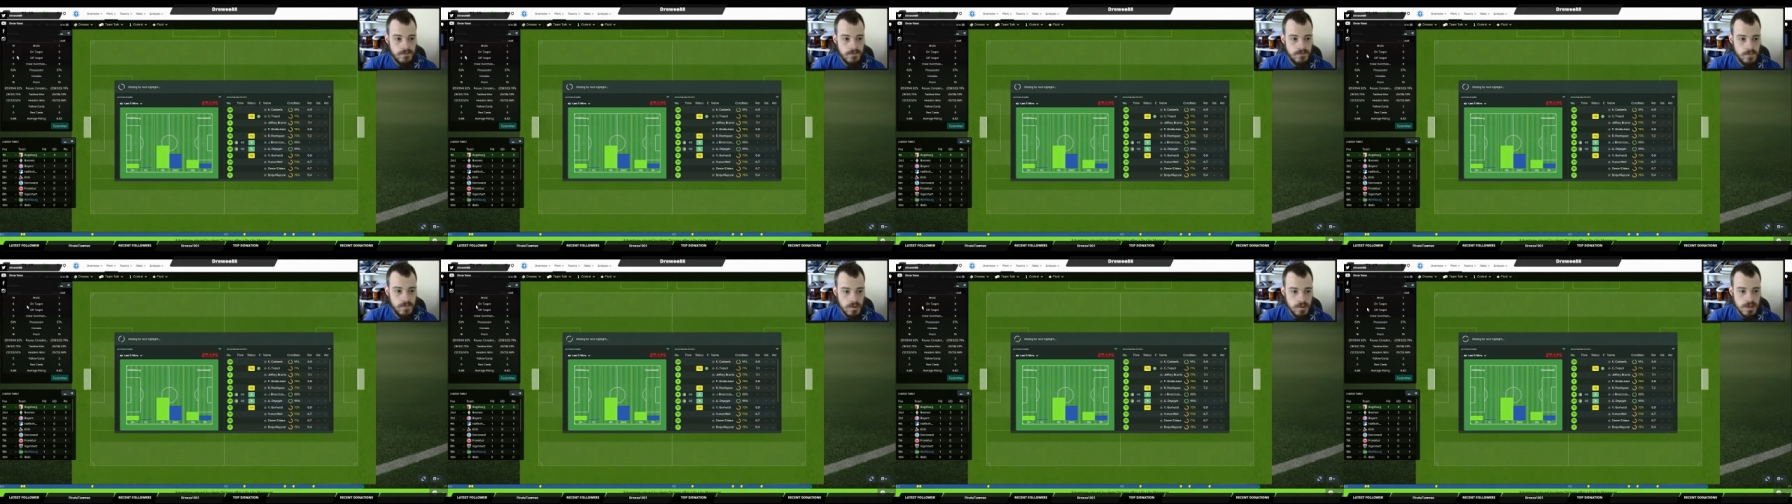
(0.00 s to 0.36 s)

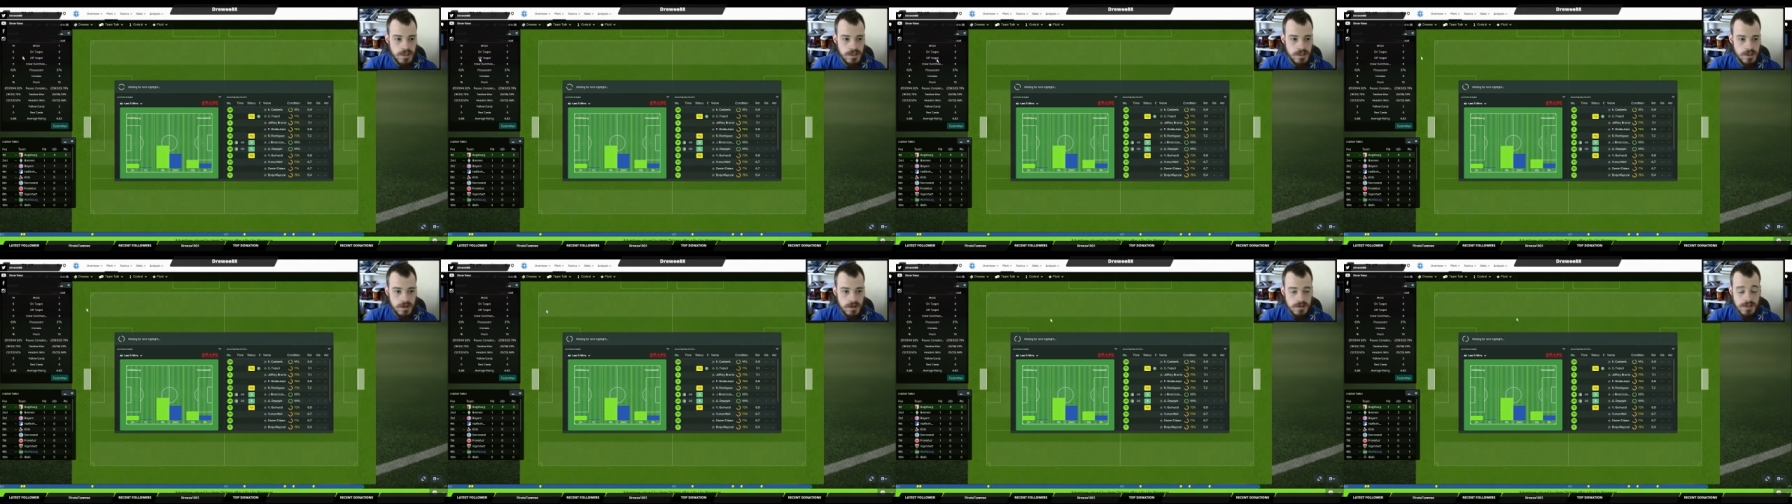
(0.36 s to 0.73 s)
14
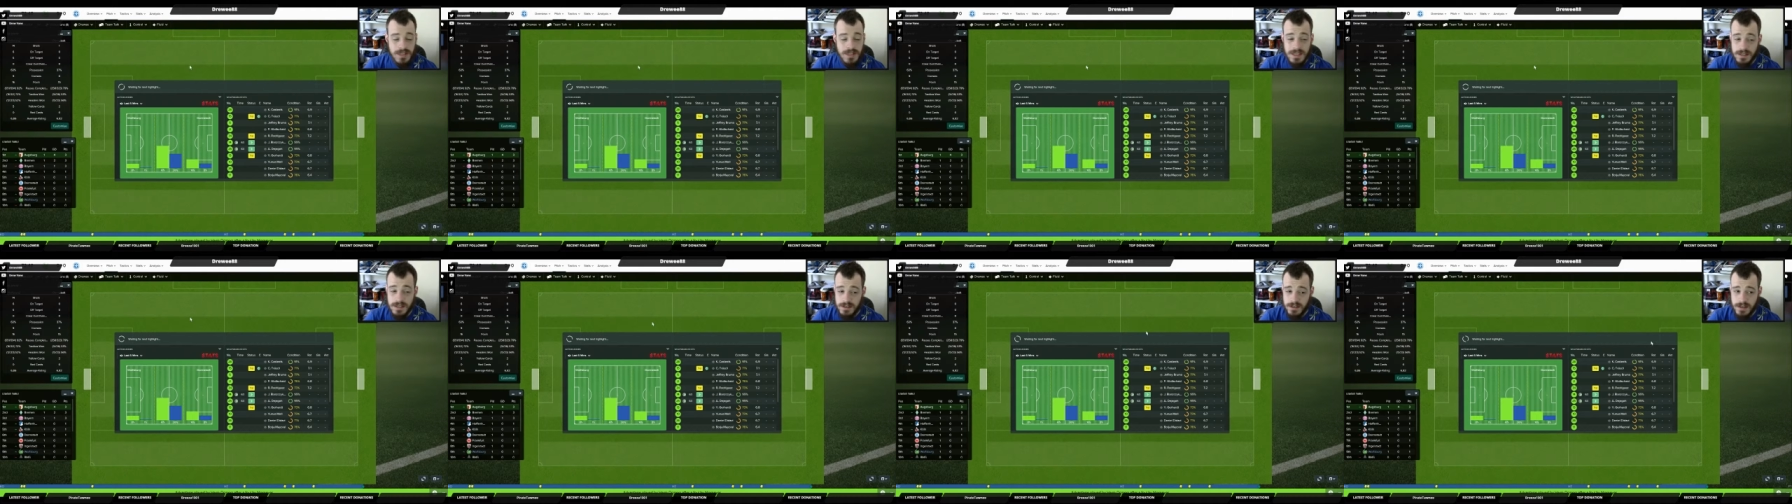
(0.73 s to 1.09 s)
shots,
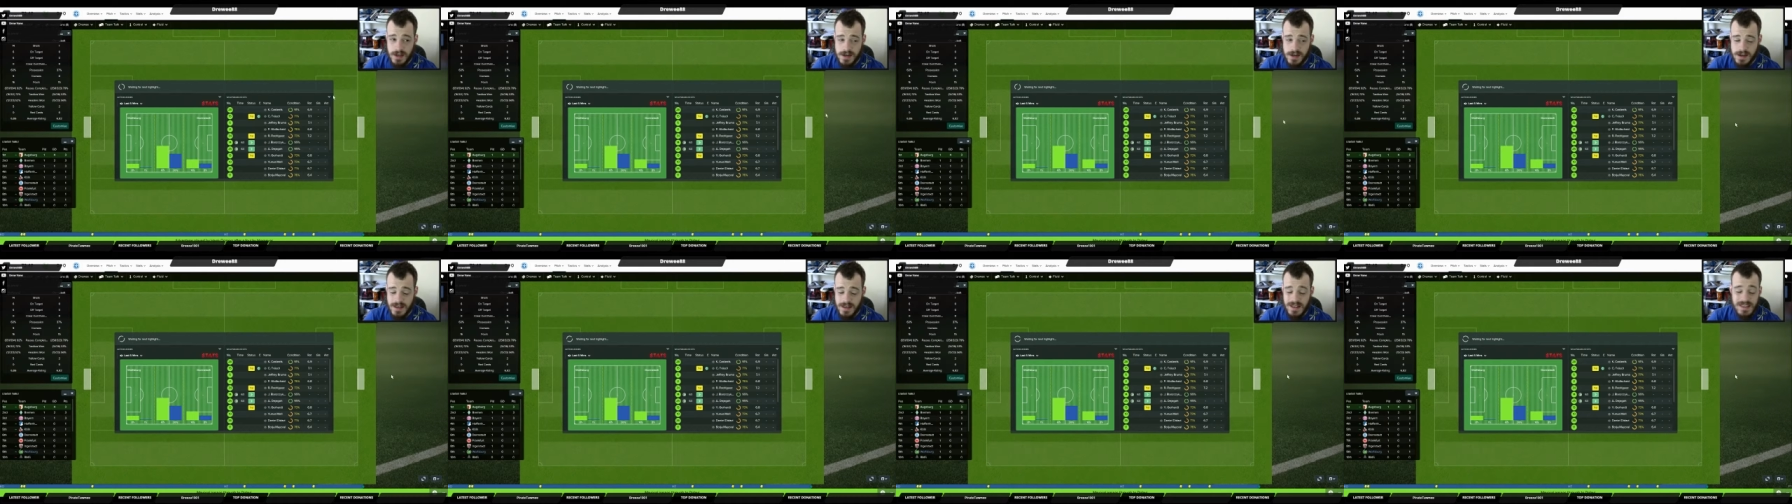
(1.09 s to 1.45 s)
6 on
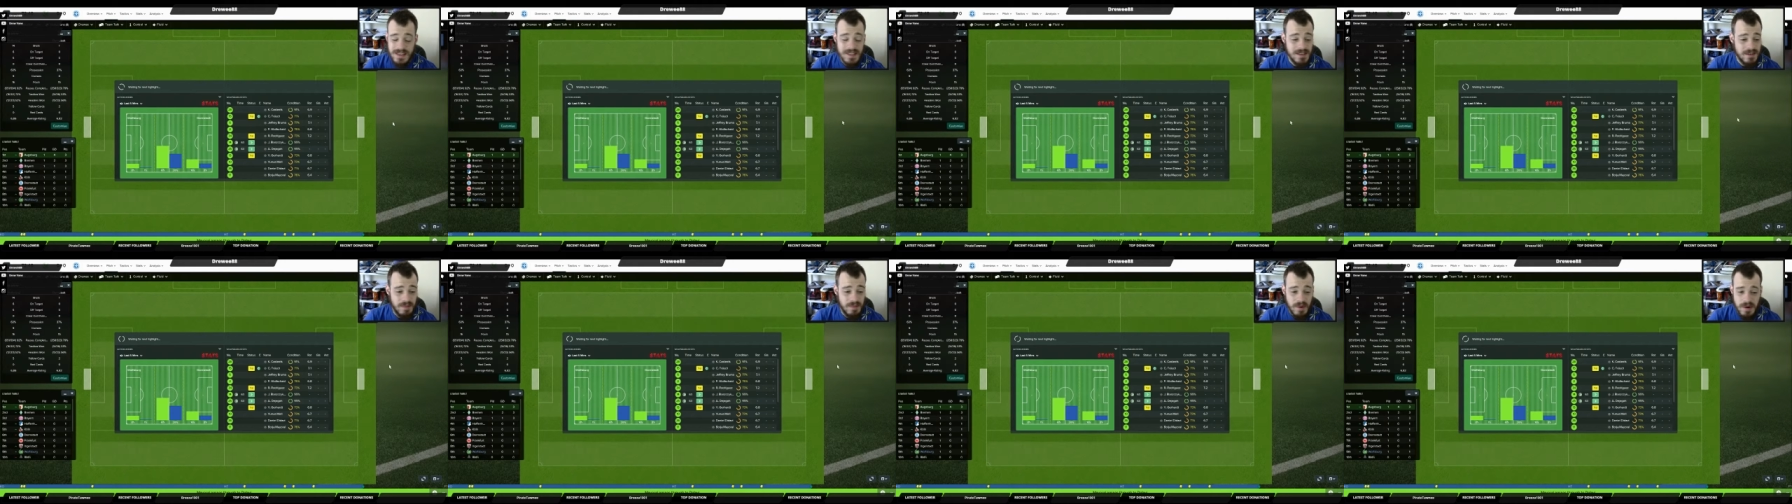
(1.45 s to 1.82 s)
target. This is
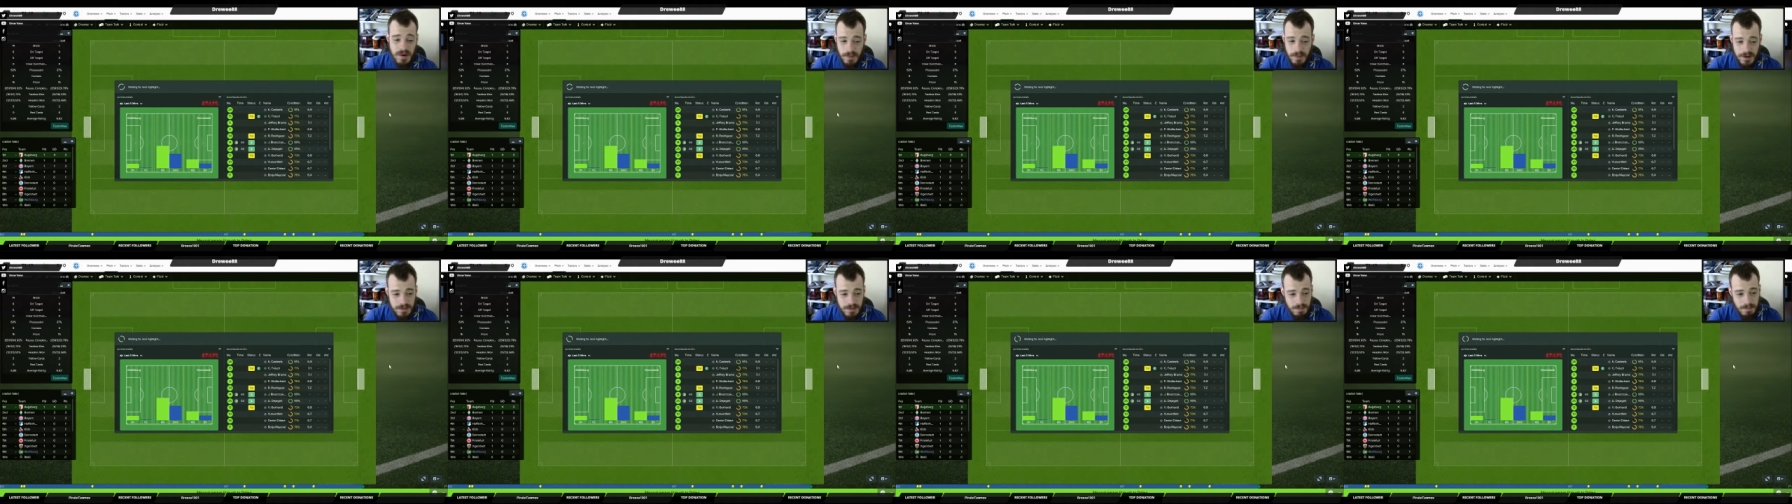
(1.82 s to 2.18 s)
going to be the
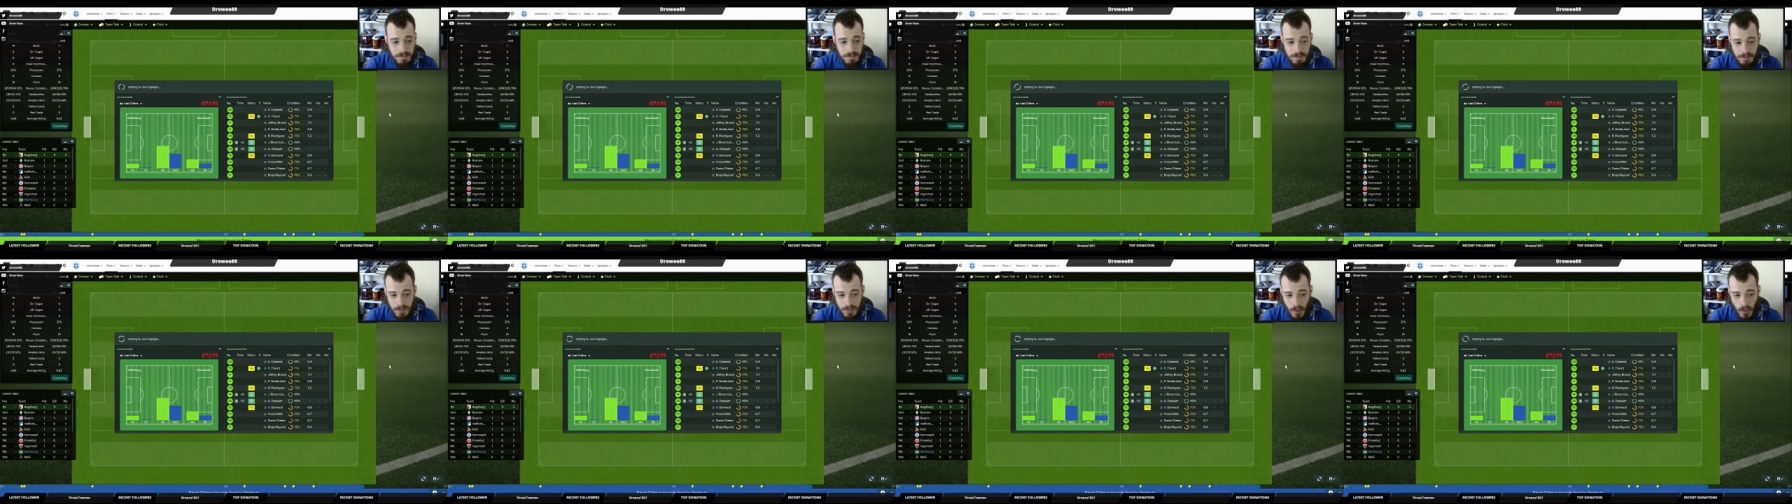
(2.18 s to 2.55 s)
most
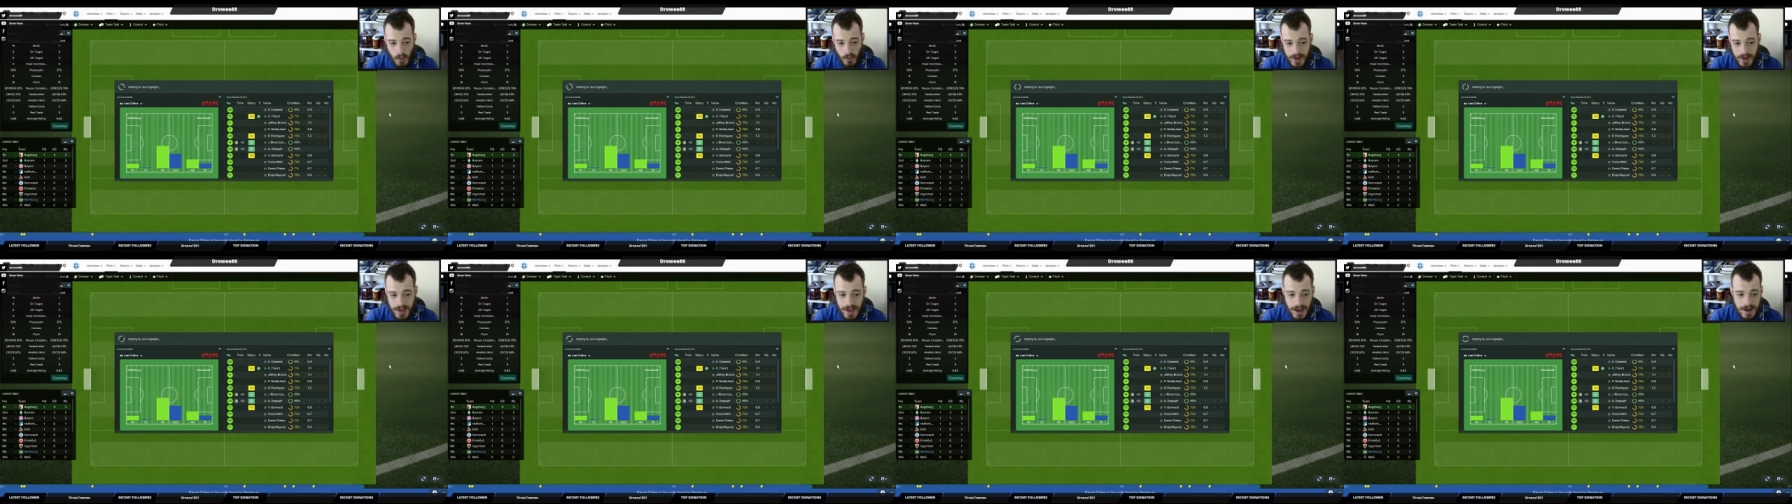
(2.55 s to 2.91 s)

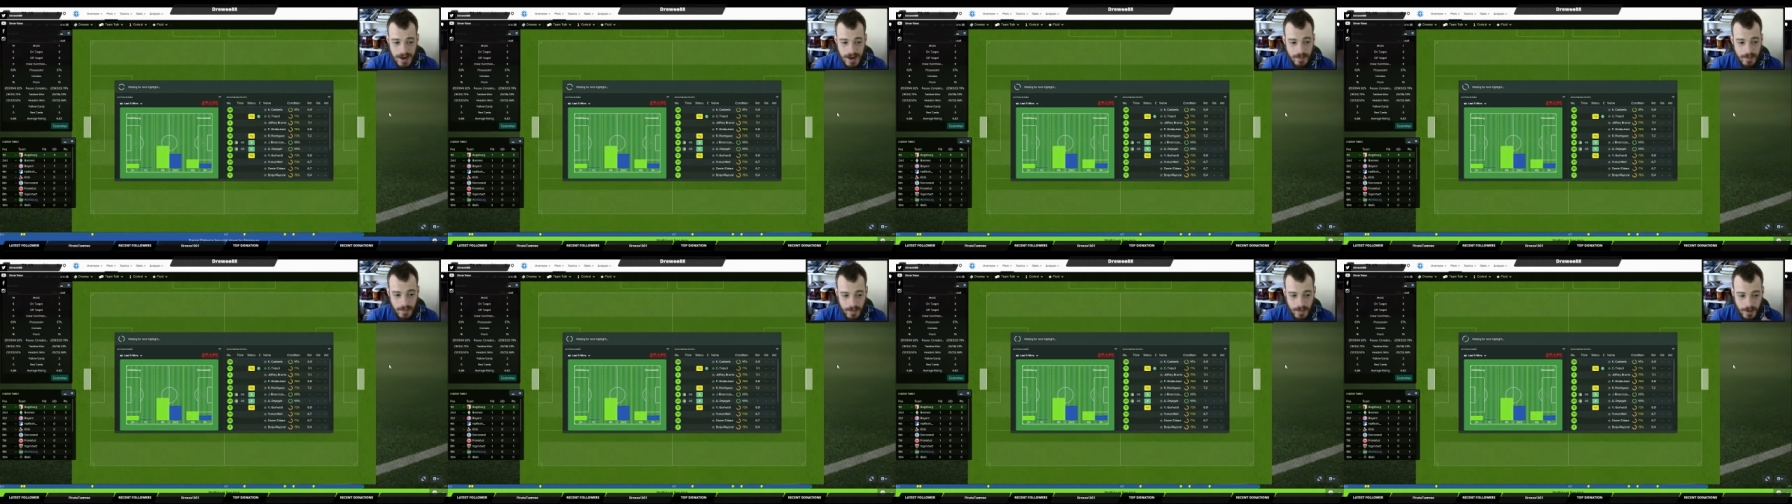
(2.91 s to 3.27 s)
boring
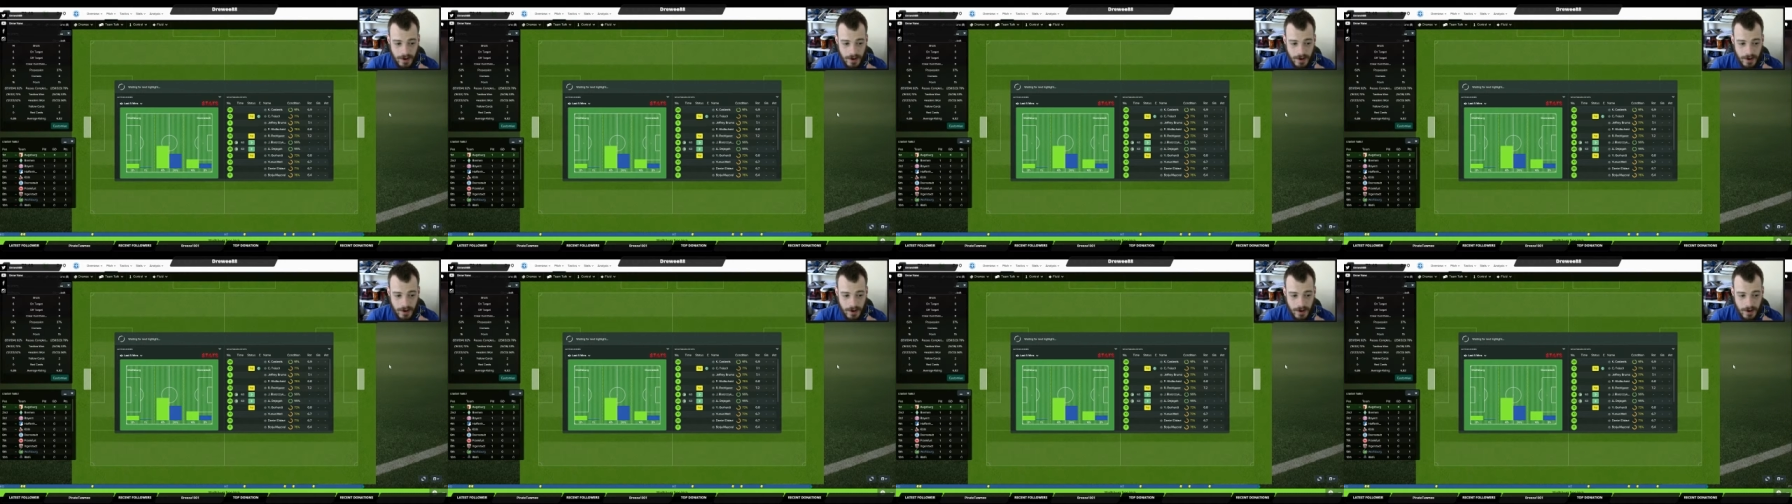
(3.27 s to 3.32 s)
game